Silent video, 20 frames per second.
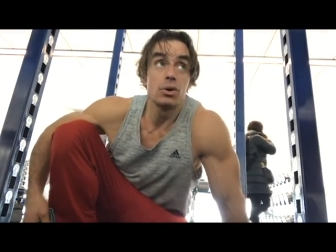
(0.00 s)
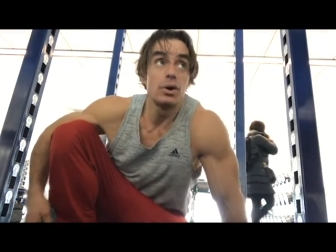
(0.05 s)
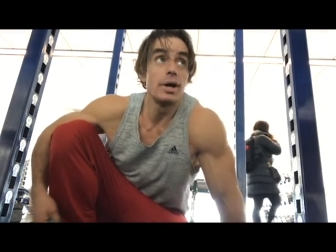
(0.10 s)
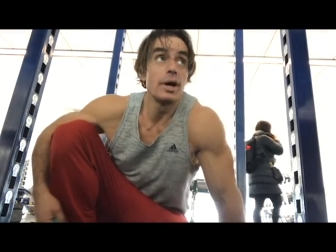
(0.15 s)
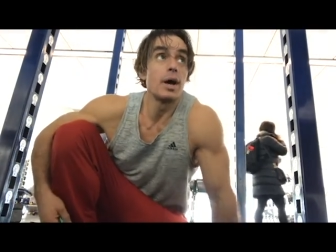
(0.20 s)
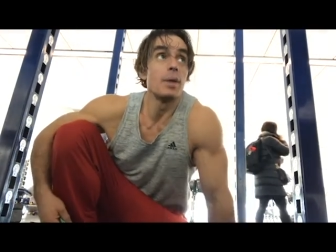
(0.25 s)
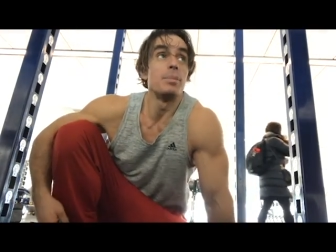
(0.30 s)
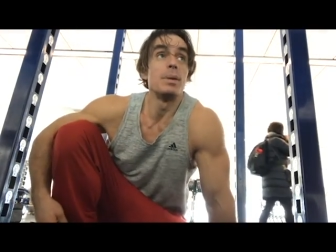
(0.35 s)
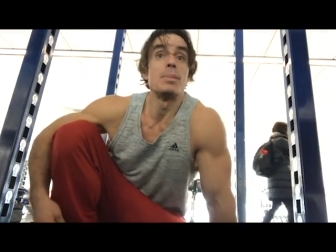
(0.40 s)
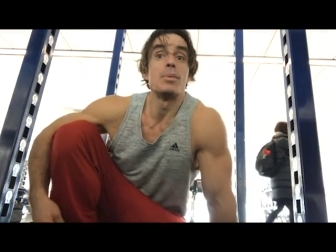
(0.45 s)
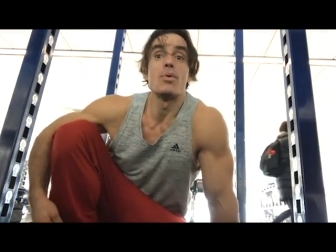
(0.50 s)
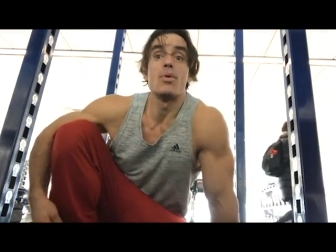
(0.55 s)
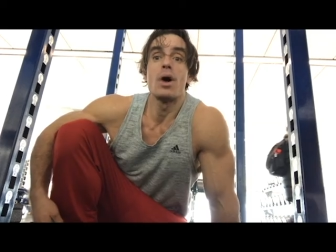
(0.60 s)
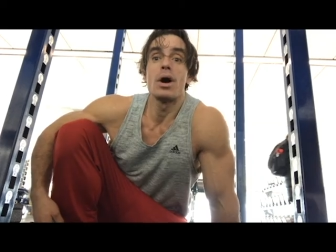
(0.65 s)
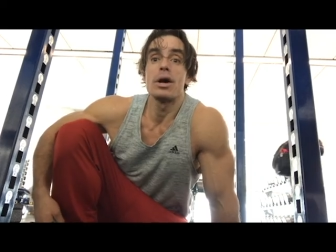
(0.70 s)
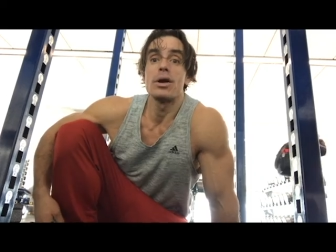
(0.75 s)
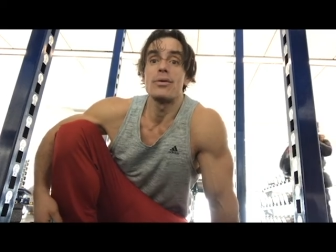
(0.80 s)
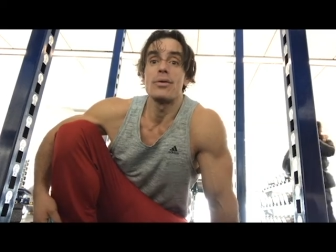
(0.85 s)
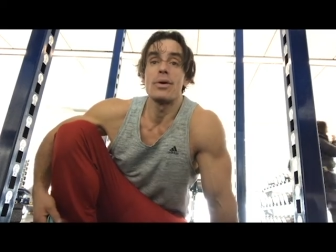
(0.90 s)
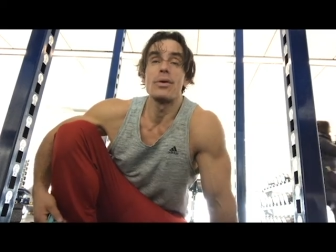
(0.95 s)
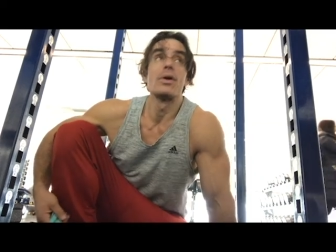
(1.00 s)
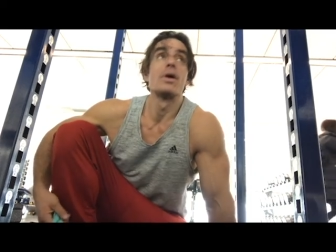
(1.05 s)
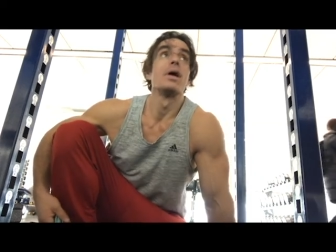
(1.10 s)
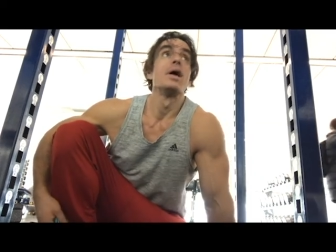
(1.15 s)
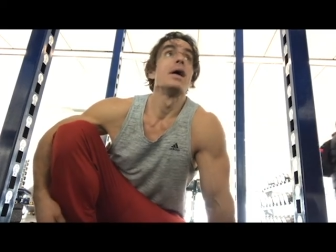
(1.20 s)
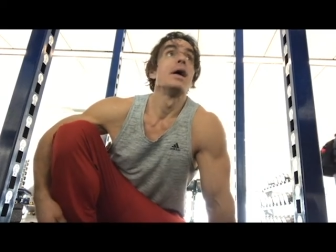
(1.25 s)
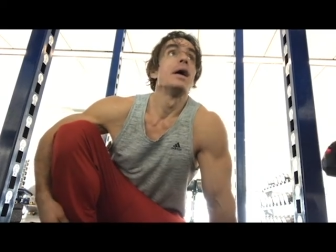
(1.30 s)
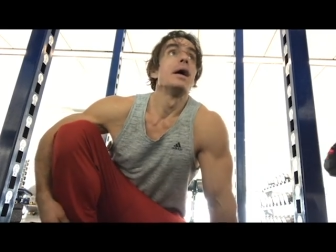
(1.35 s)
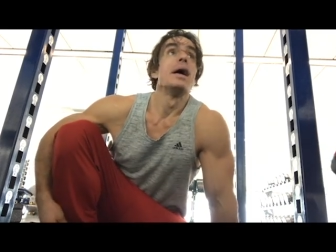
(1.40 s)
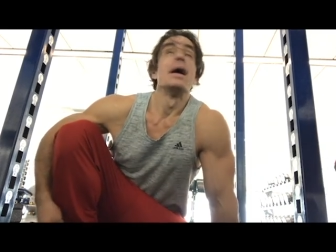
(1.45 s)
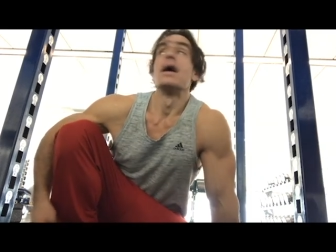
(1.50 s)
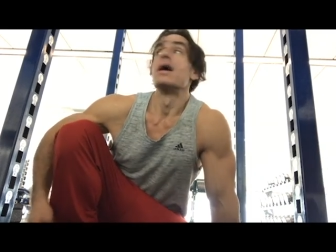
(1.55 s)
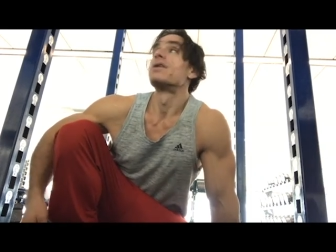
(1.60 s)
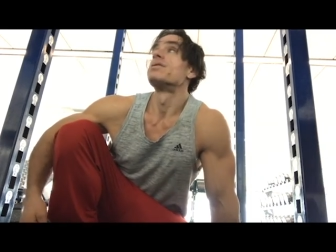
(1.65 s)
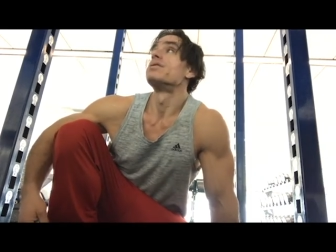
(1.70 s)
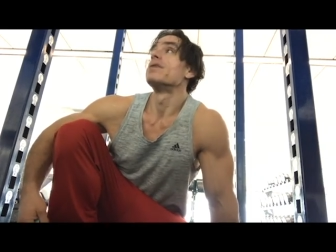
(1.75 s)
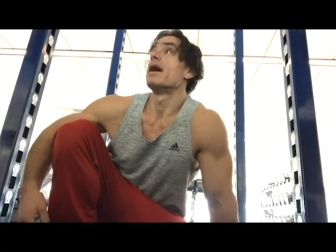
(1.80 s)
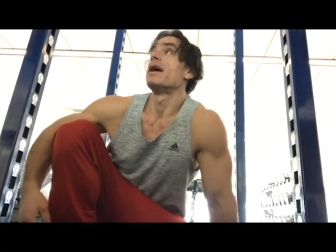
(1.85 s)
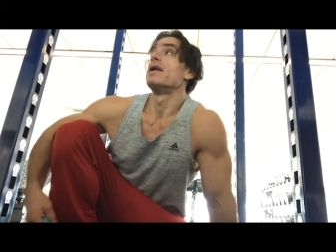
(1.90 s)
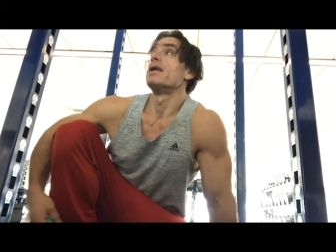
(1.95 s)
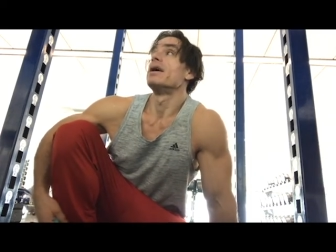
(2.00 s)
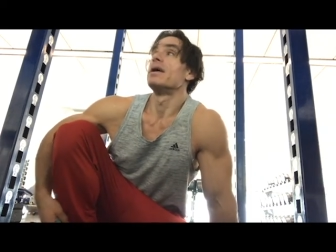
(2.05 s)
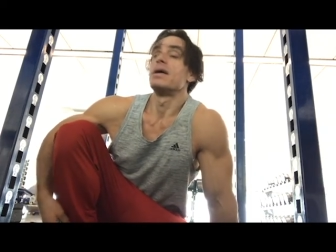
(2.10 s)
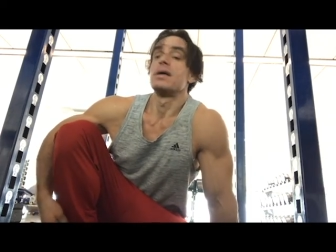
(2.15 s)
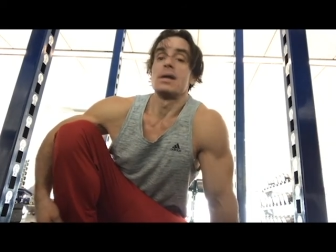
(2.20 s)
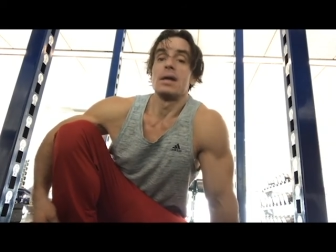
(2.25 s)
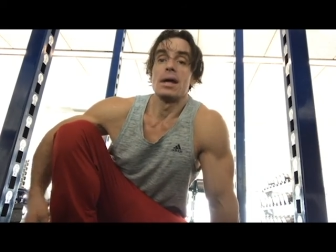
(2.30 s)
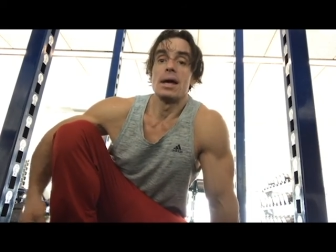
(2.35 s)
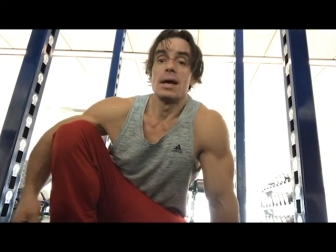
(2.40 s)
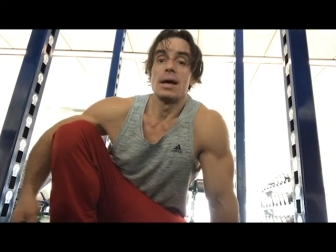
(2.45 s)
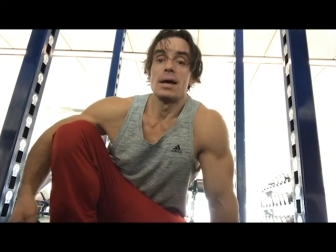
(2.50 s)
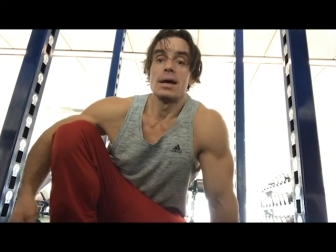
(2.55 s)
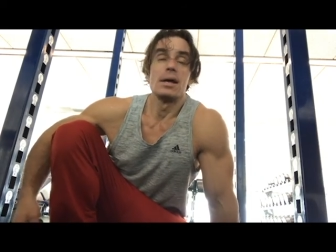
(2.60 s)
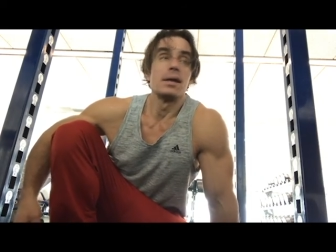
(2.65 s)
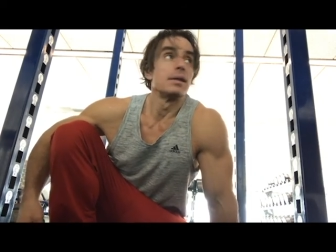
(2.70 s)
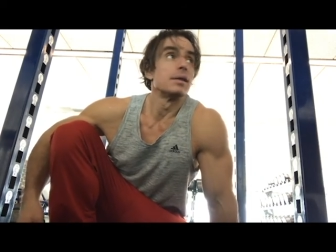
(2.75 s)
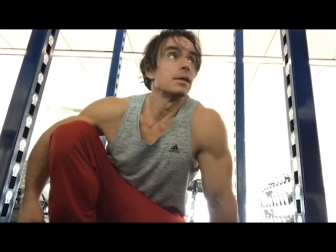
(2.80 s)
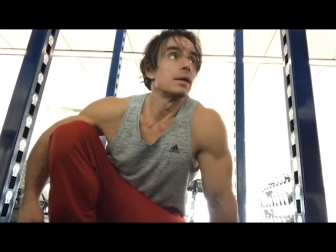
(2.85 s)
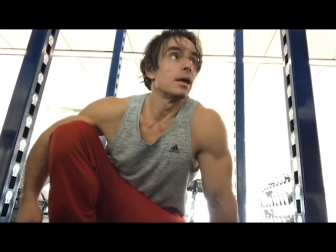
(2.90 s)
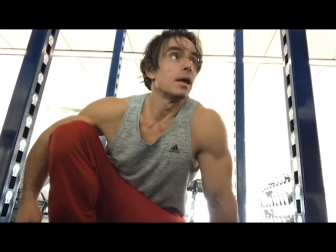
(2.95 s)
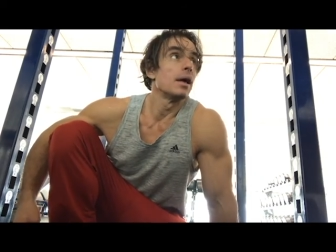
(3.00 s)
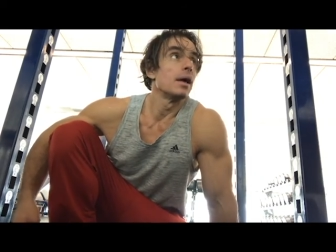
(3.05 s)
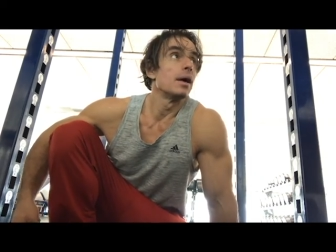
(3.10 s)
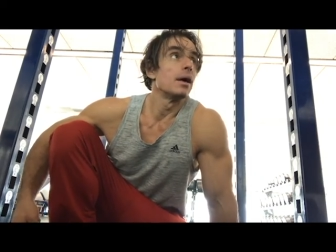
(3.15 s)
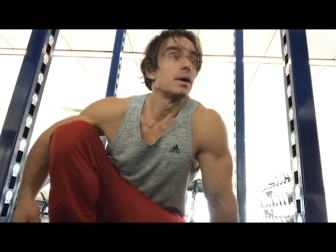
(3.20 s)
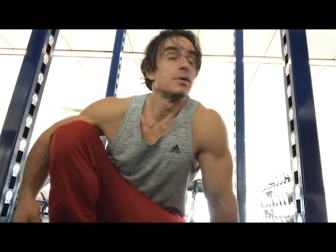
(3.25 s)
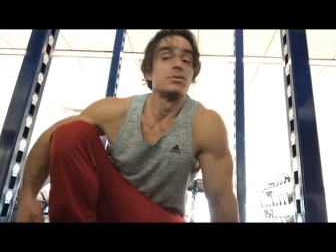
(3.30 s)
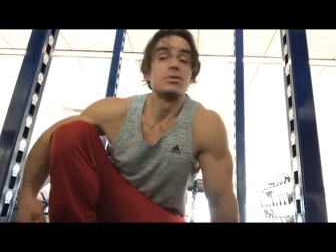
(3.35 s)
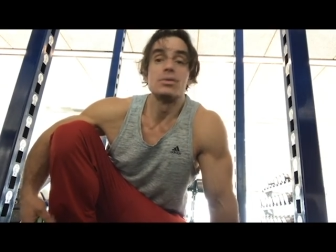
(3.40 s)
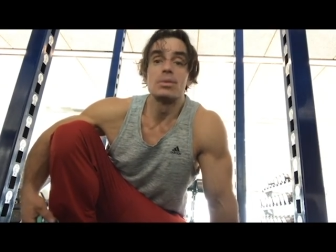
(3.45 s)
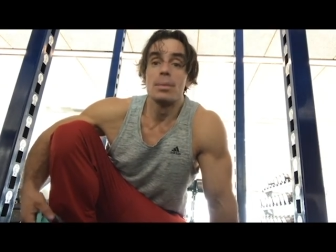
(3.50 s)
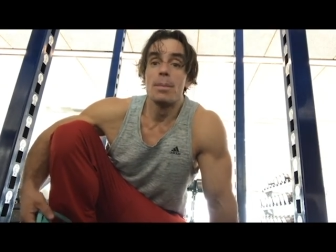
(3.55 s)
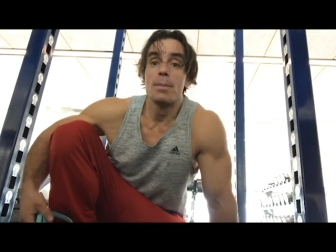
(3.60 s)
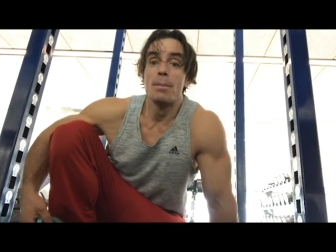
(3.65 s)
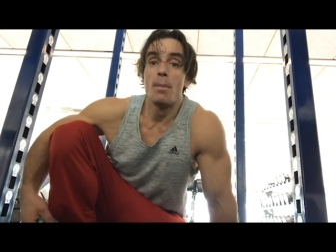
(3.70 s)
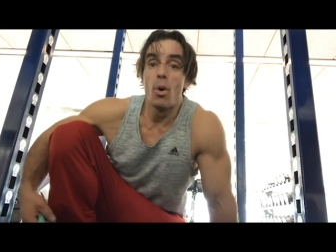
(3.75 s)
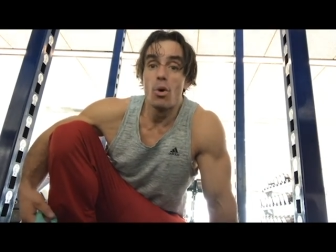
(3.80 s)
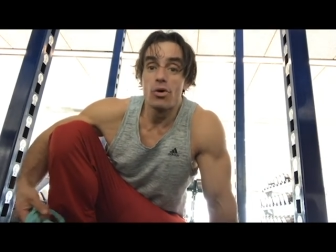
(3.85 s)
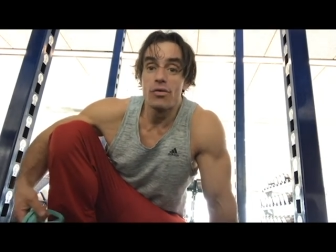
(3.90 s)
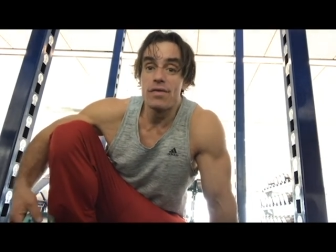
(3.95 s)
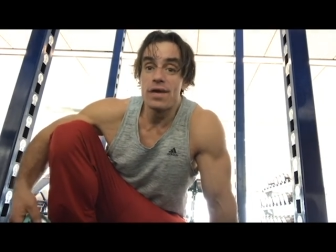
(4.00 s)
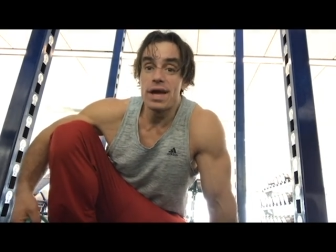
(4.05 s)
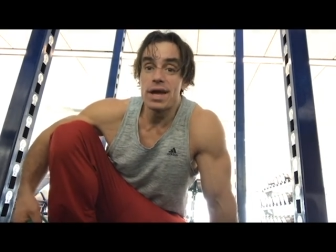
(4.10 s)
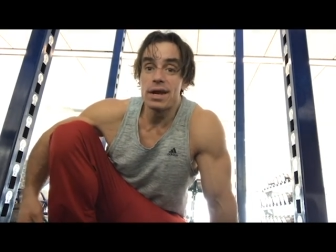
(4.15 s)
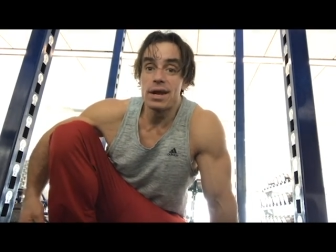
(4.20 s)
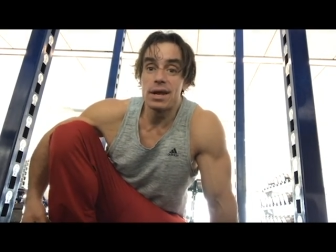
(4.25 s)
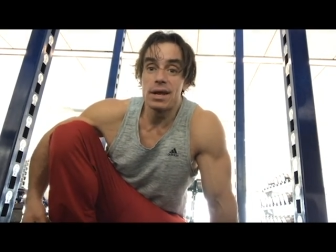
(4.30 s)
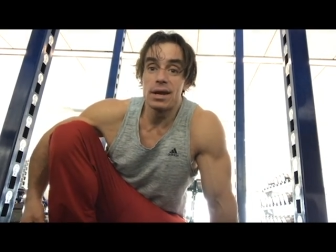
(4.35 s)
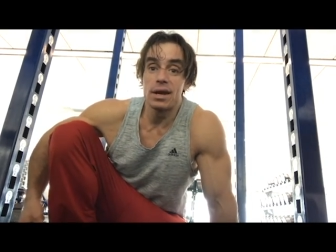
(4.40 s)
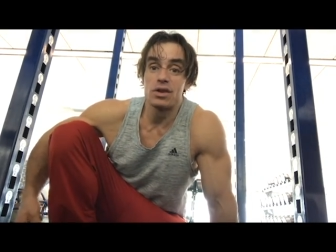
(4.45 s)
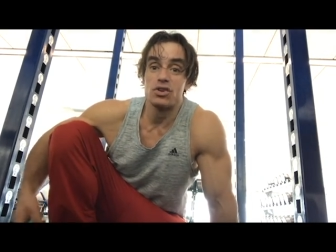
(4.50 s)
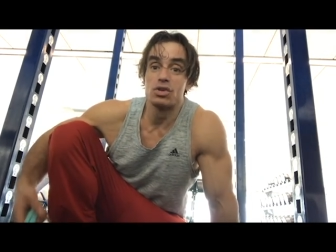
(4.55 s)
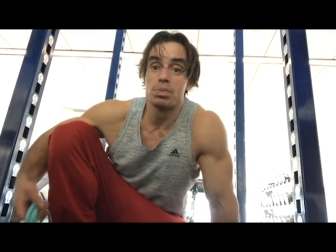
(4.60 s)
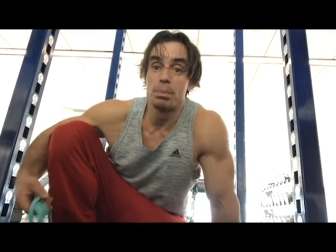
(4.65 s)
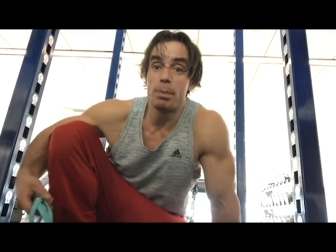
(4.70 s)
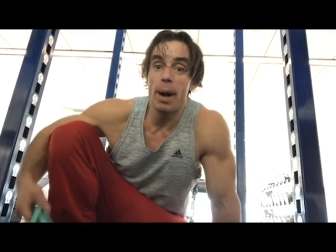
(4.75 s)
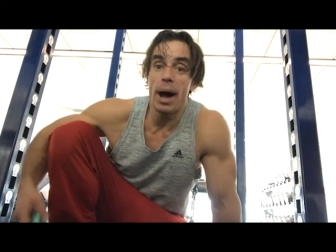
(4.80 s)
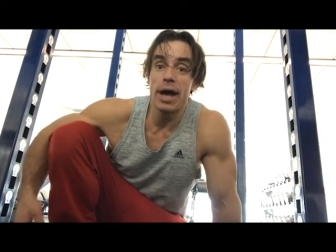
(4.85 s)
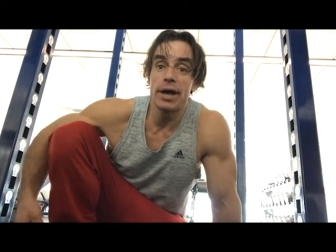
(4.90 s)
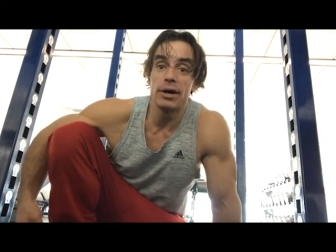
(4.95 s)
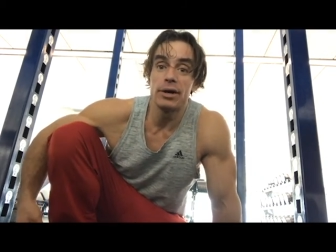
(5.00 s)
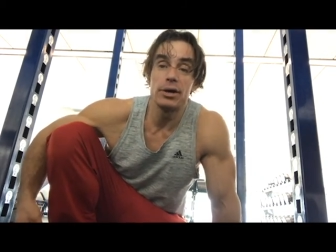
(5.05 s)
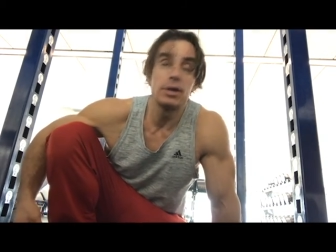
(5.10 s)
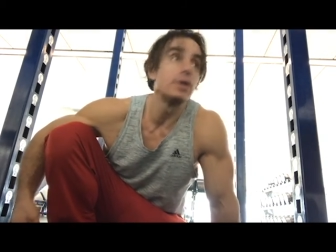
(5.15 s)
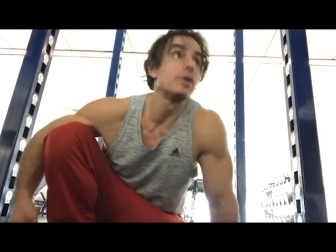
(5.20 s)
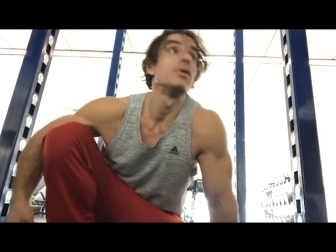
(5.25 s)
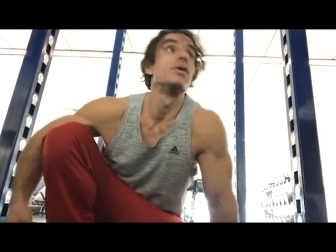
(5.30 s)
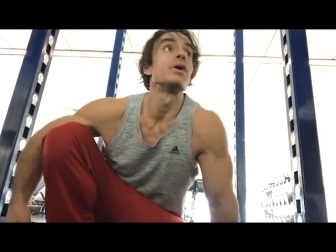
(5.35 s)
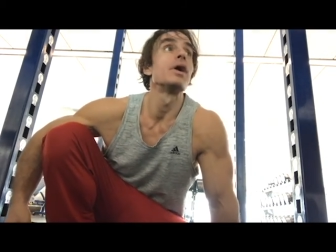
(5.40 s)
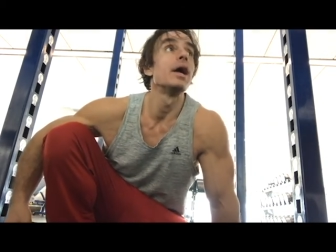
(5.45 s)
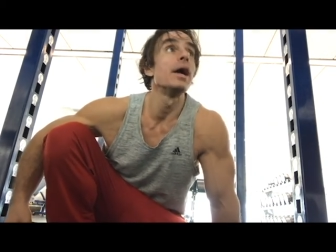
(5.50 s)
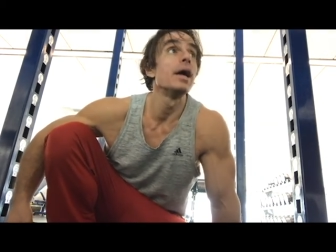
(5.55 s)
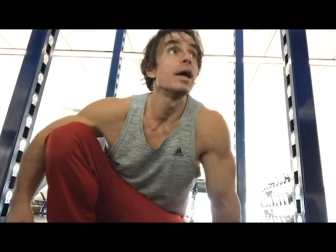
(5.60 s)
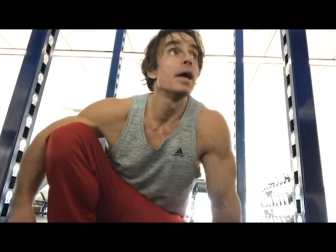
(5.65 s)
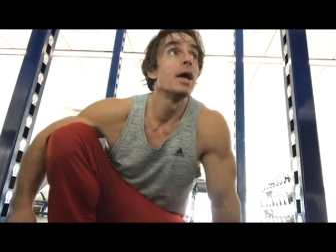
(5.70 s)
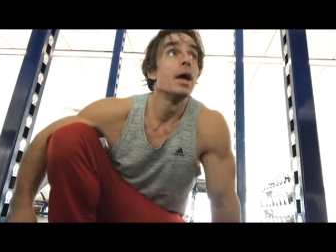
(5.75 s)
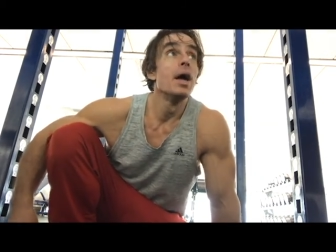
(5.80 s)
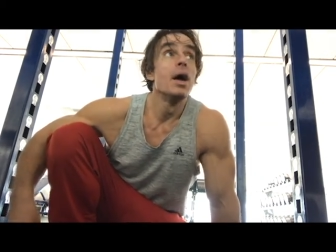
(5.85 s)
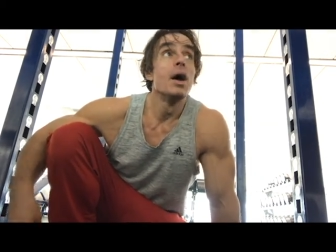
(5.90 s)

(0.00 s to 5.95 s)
so I got people walking around excited and uh, motivated, inspired, okay,